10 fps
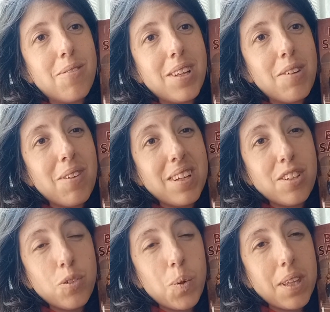really, really
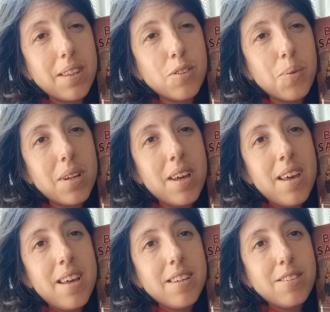enjoying this one.
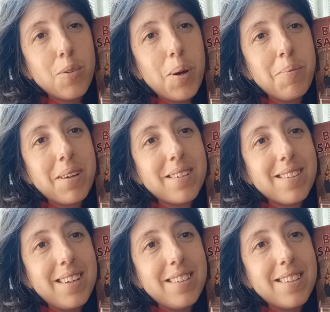So I'm
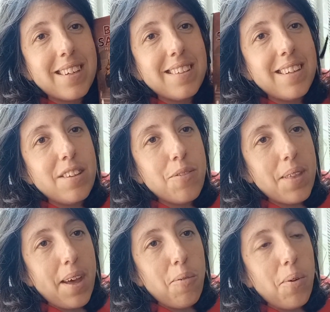excited to continue
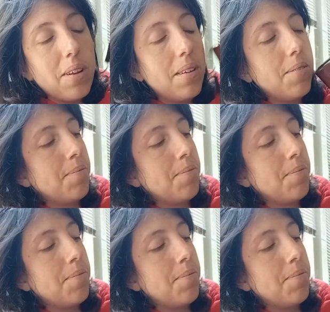that one.